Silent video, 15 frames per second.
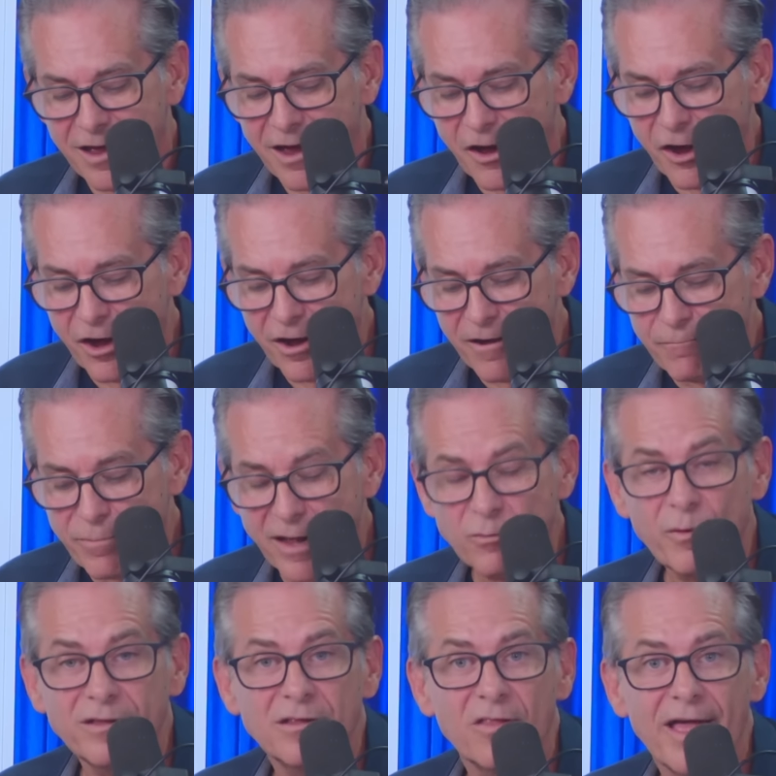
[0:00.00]
By the
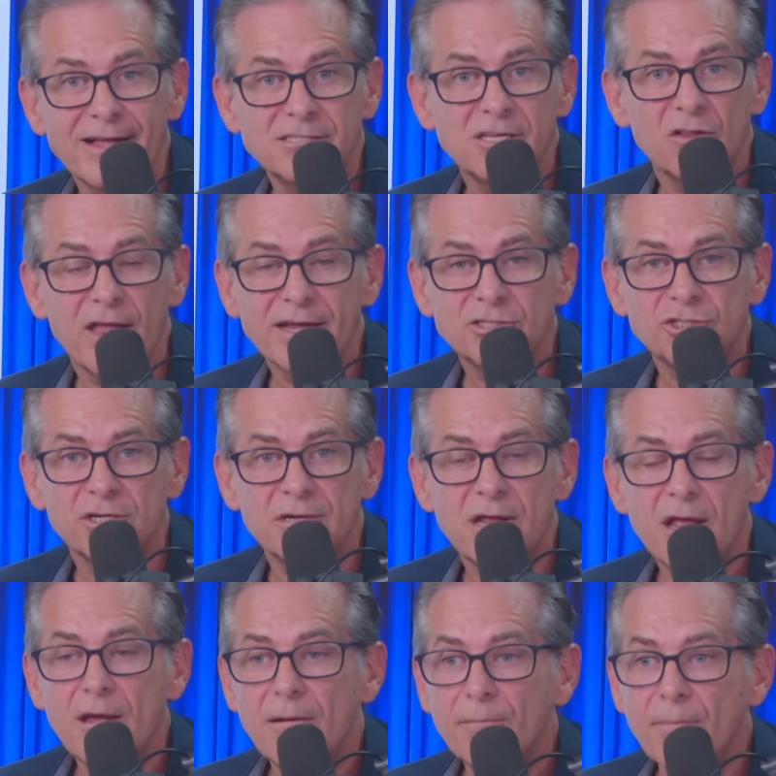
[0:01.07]
way, the last election,
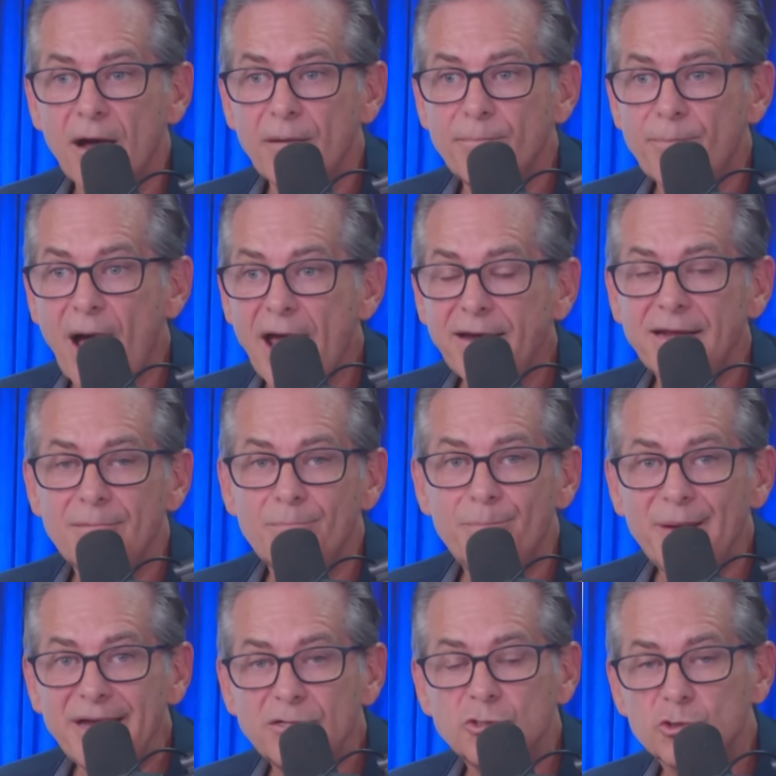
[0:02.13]
Biden
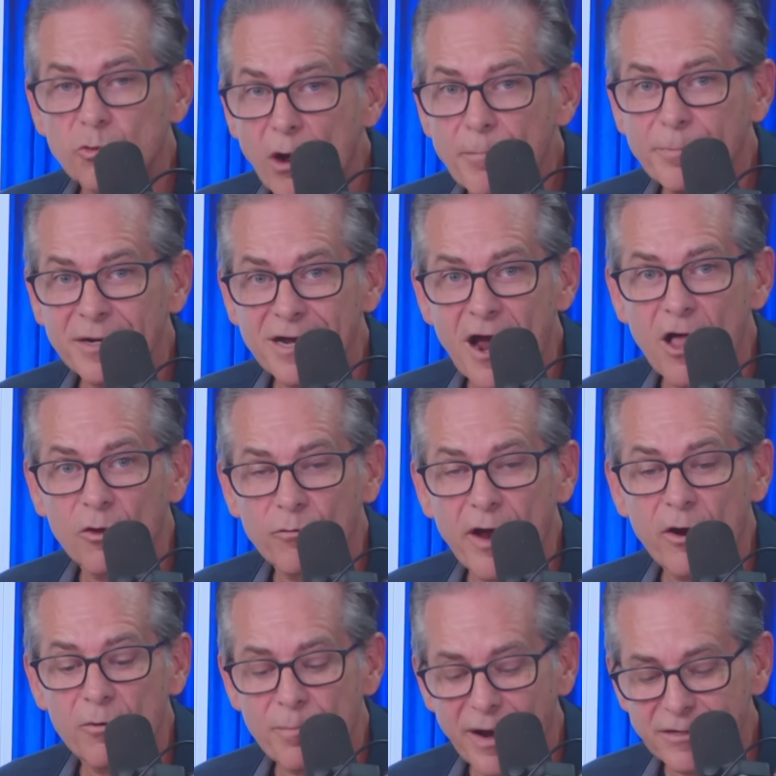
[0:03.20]
beat Trump in
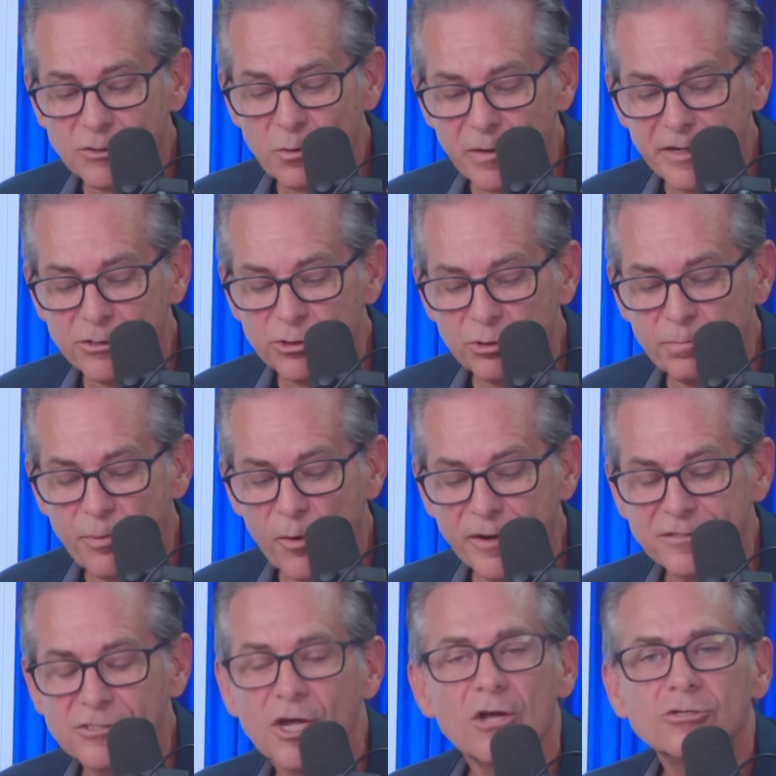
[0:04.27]
Colorado by 22
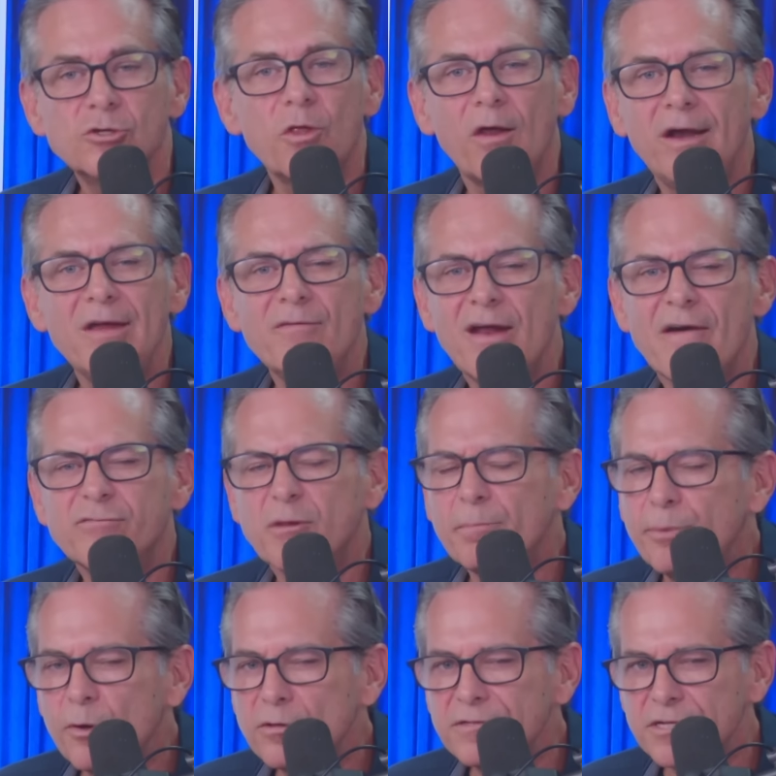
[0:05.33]
points. So they don't even have to
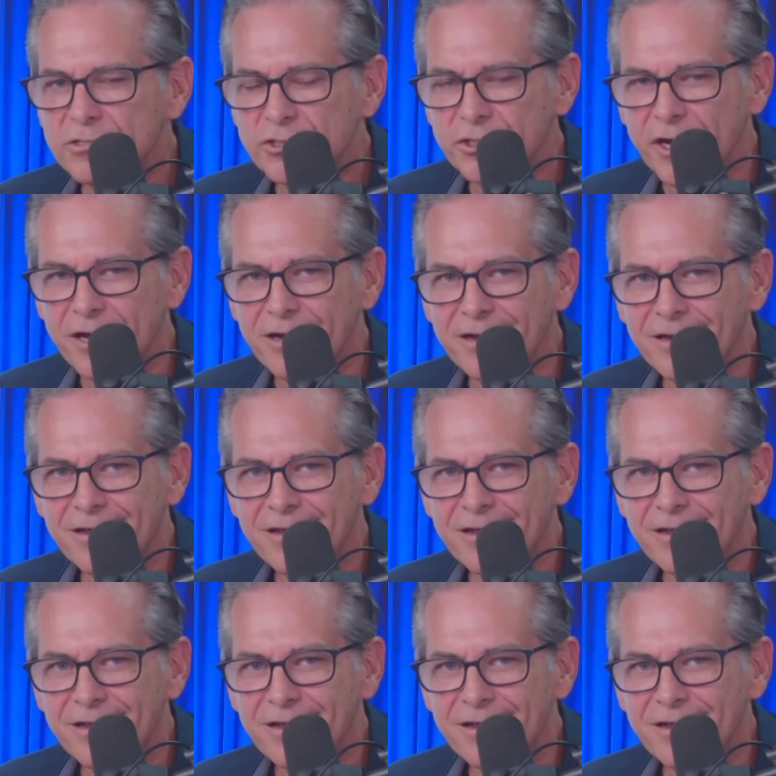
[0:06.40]
pull this shit.